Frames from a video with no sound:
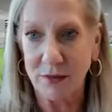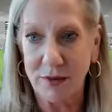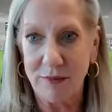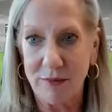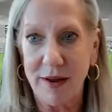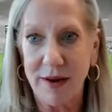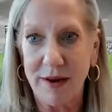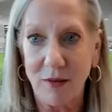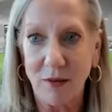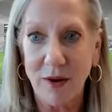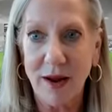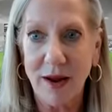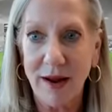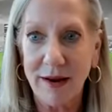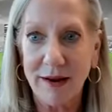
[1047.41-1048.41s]
would have been
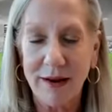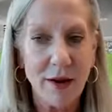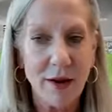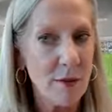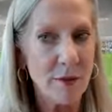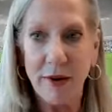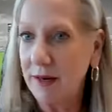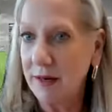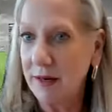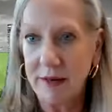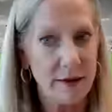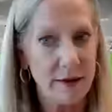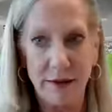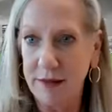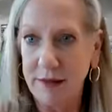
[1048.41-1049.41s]
okay, but
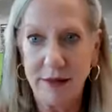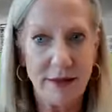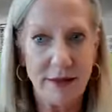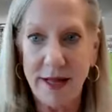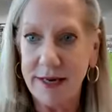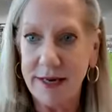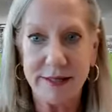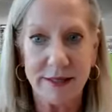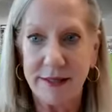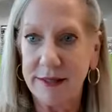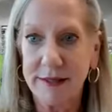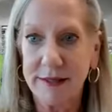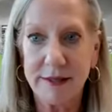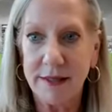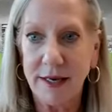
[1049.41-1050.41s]
they
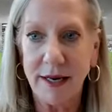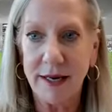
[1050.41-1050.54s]
didn't.